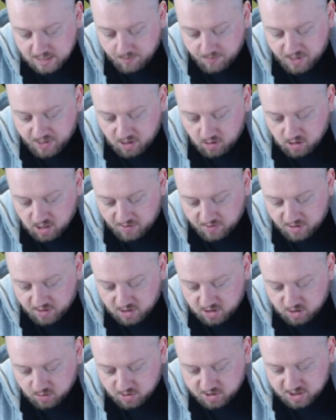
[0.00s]
PU leather
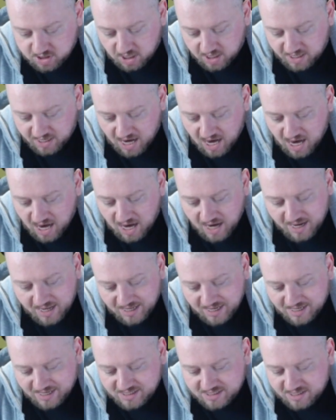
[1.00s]
double-sided high
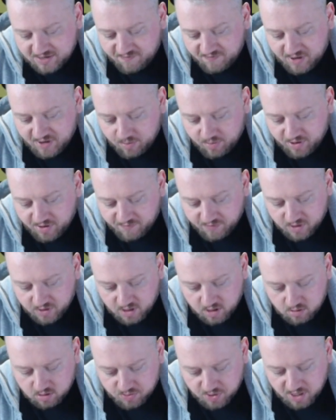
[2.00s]
elastic fabric for the
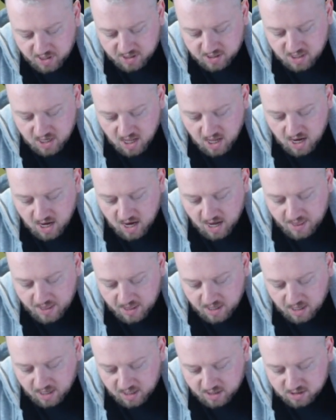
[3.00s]
nose pad, and then
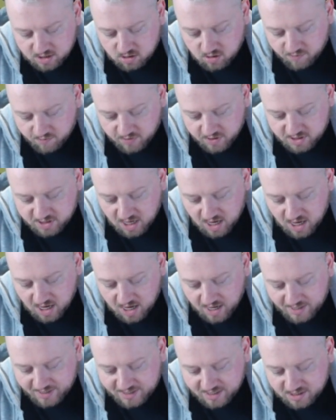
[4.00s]
the lens cover is
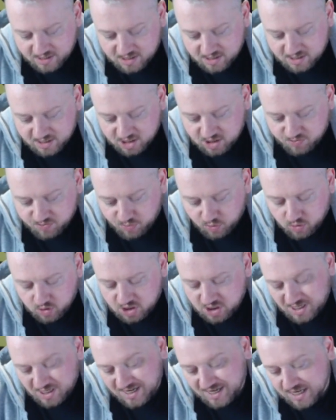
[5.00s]
high density
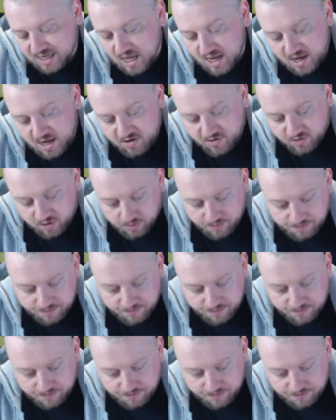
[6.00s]
sponge and lycra.